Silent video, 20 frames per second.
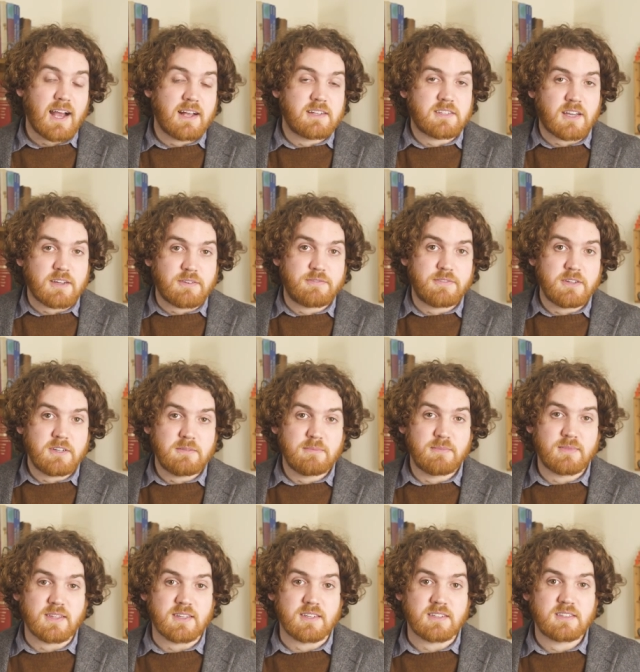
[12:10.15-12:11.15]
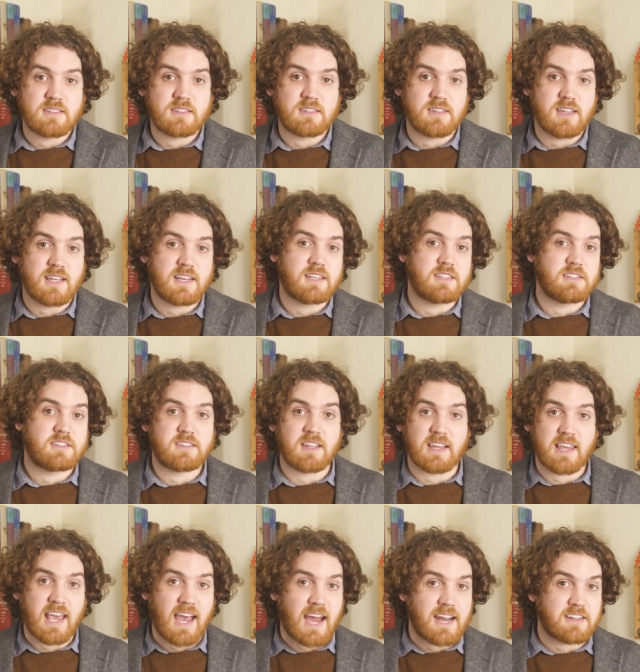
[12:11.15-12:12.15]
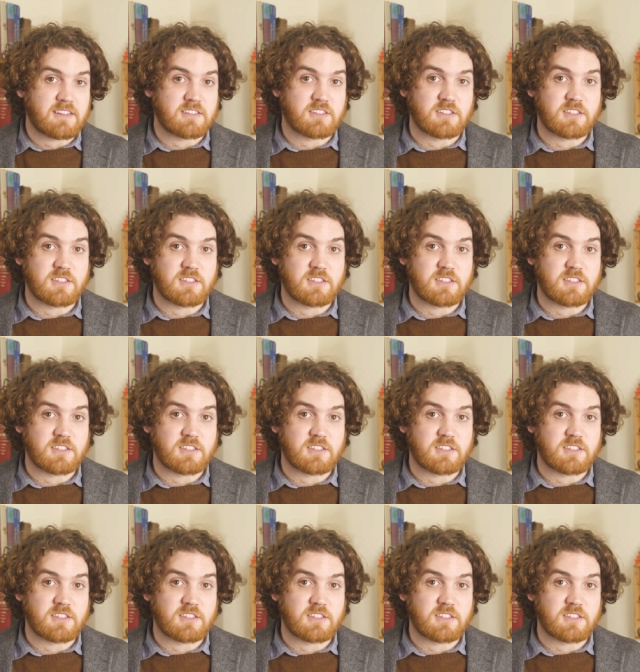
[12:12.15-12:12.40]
As I film this, there's the Katter's